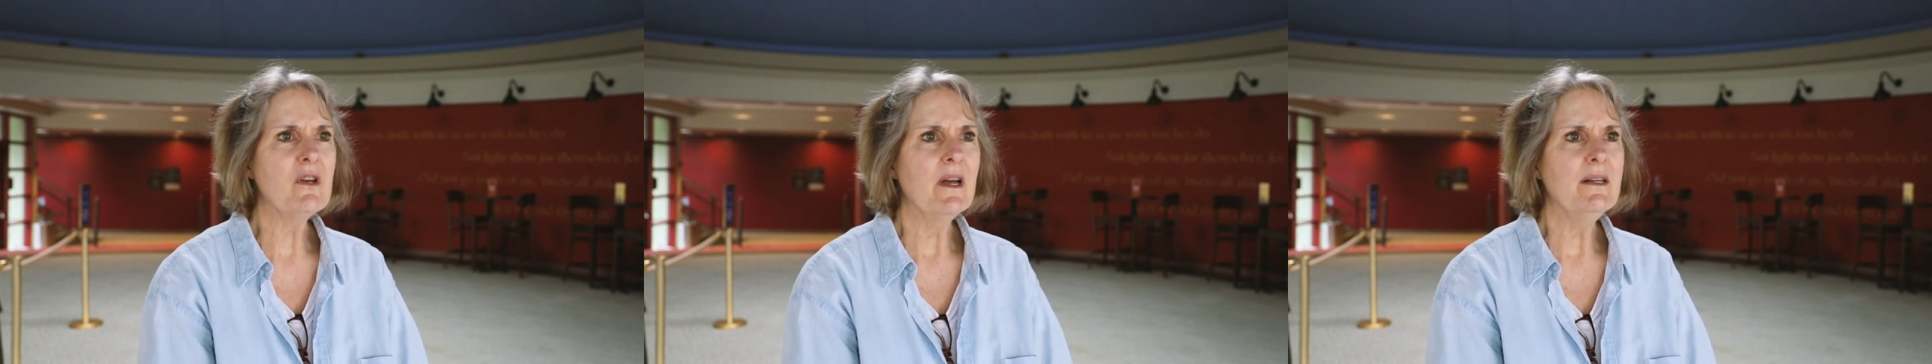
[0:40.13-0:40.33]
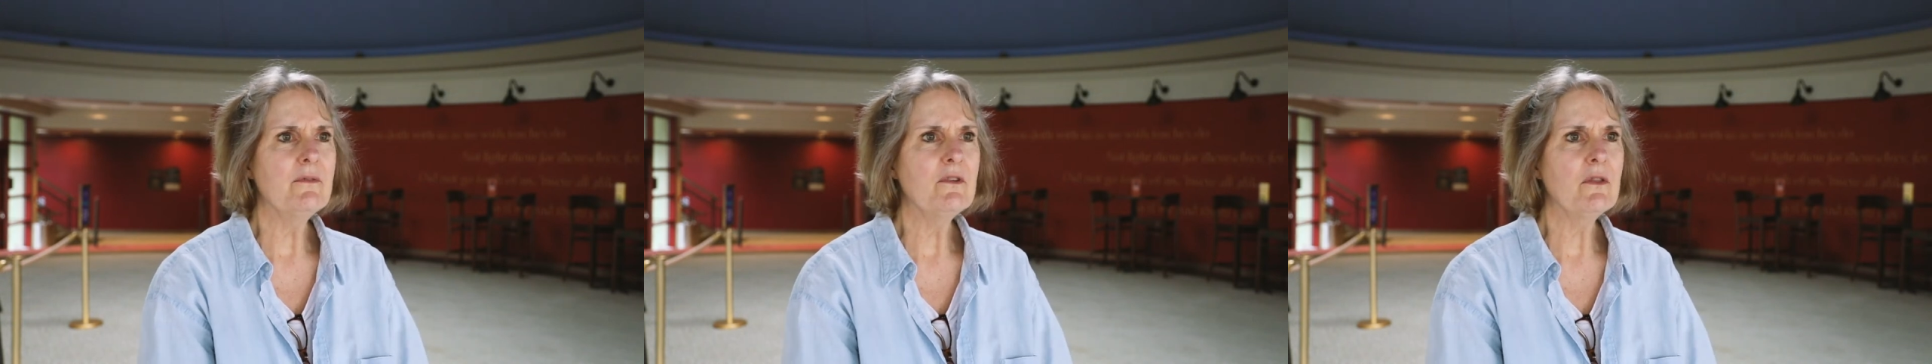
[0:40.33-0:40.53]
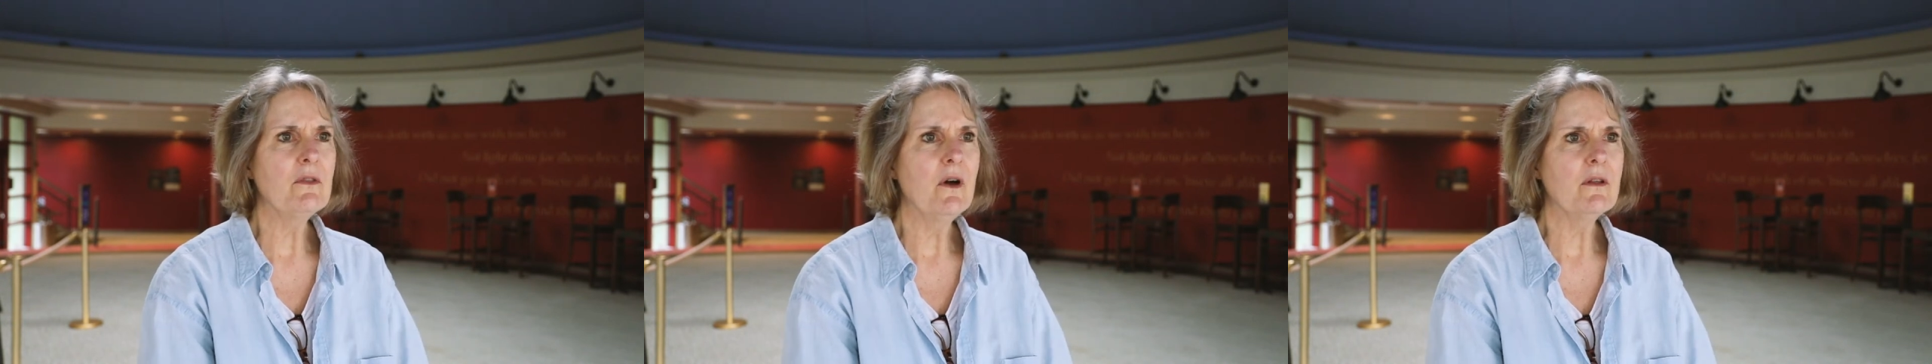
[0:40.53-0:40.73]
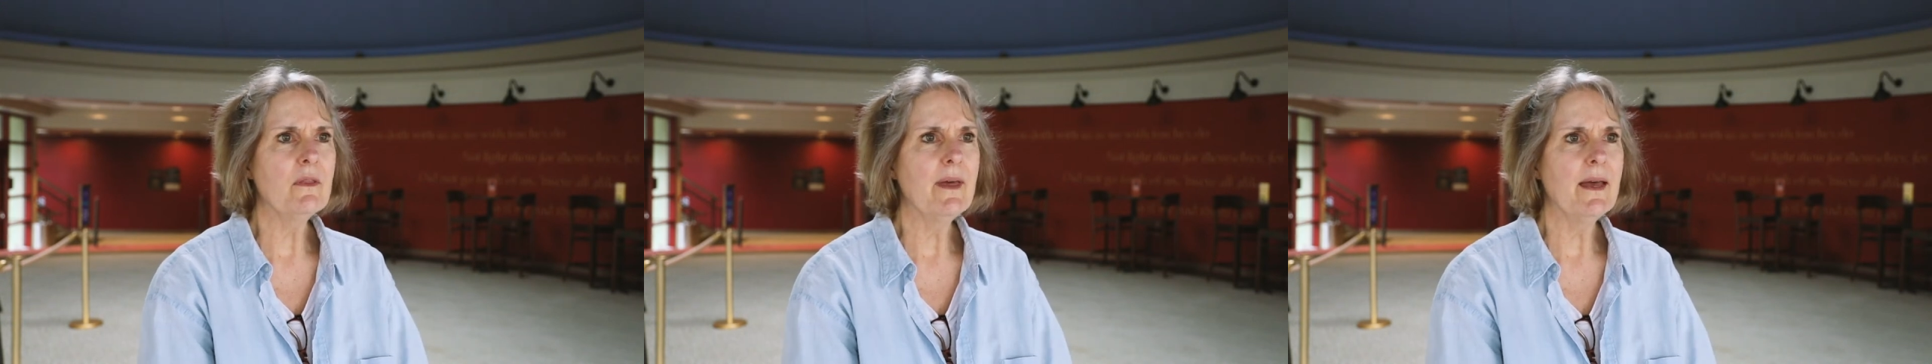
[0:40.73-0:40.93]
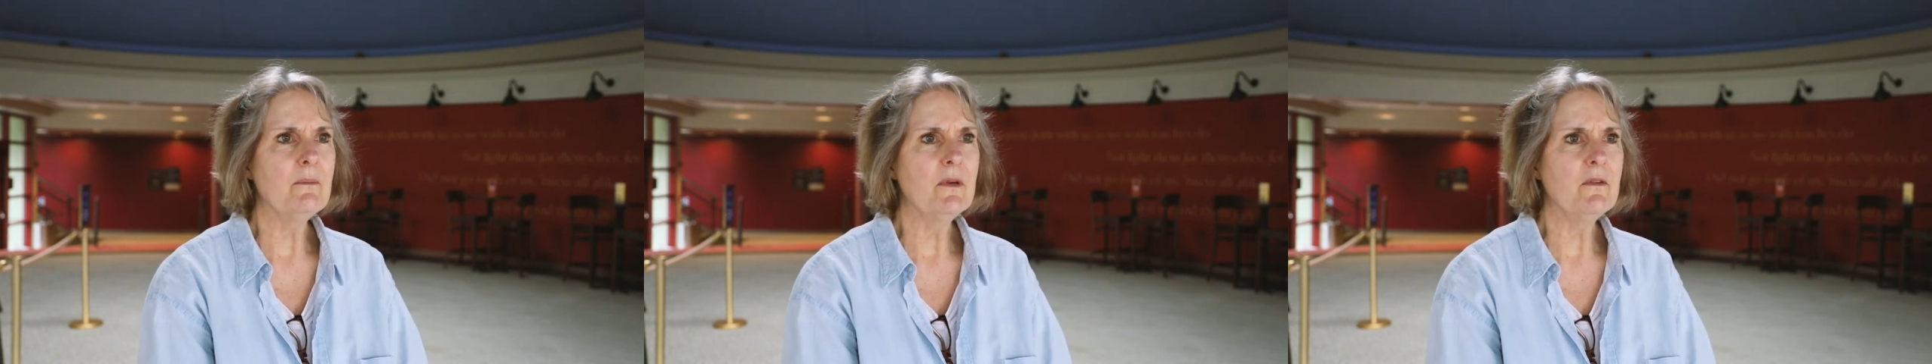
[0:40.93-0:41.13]
I never thought of
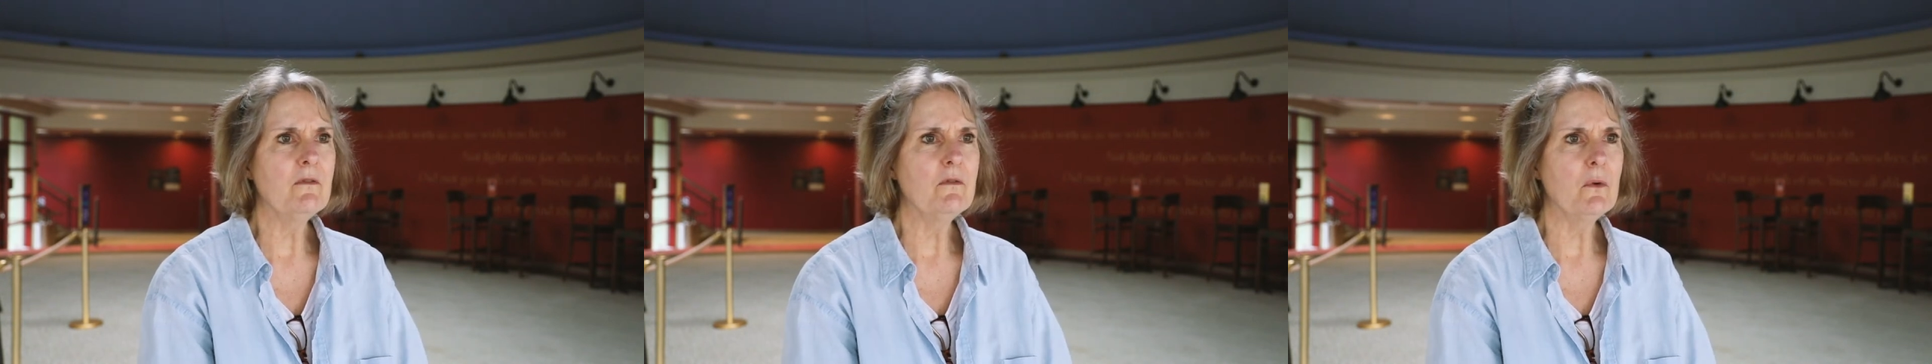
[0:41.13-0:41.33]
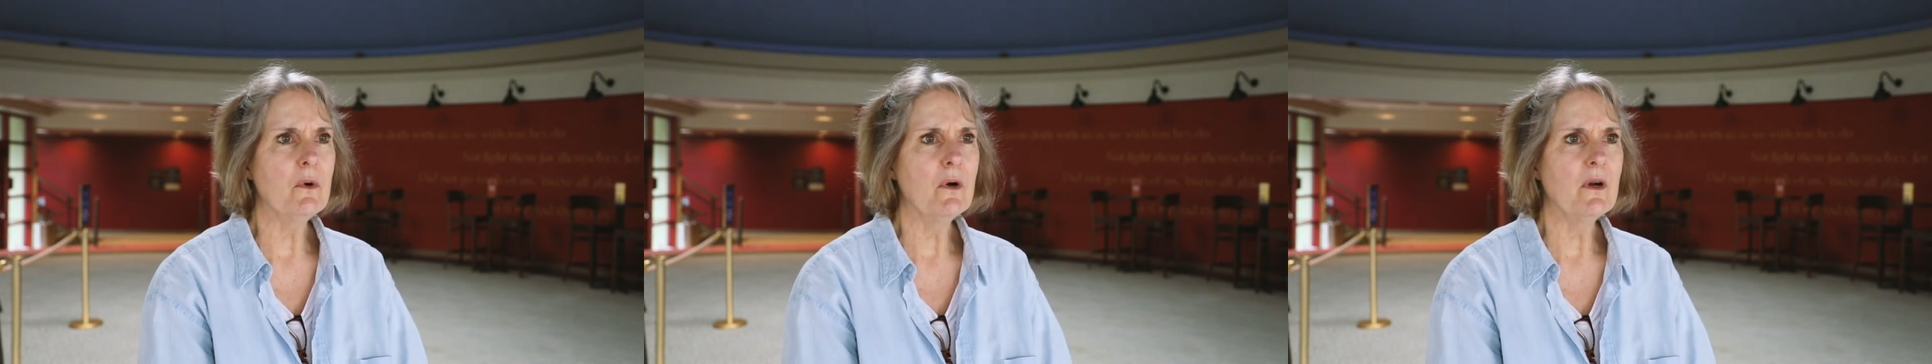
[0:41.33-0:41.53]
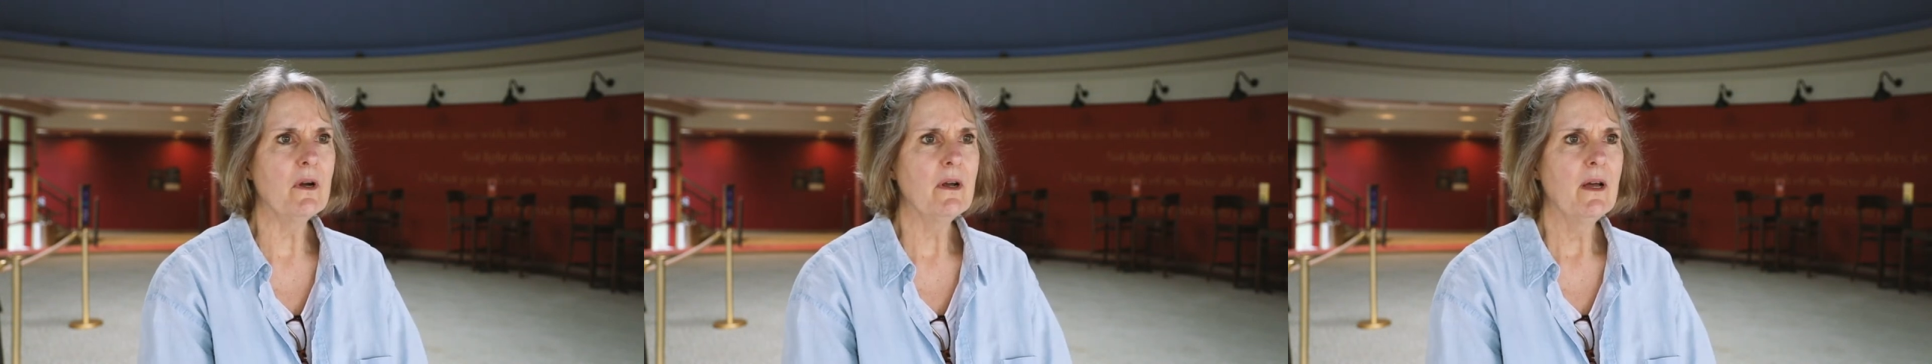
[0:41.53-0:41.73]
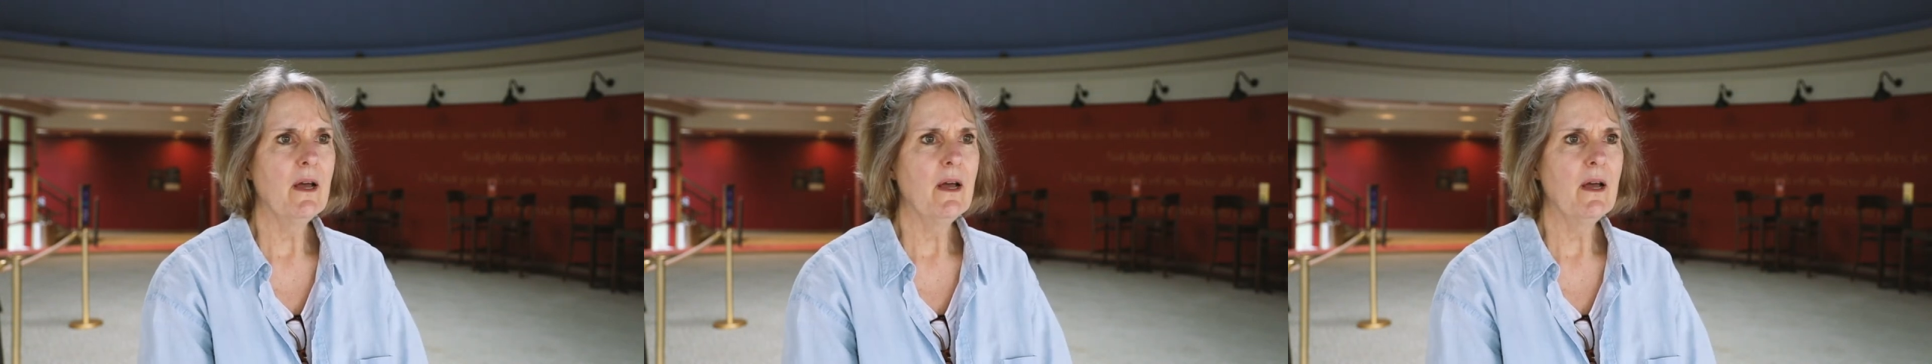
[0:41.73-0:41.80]
that before.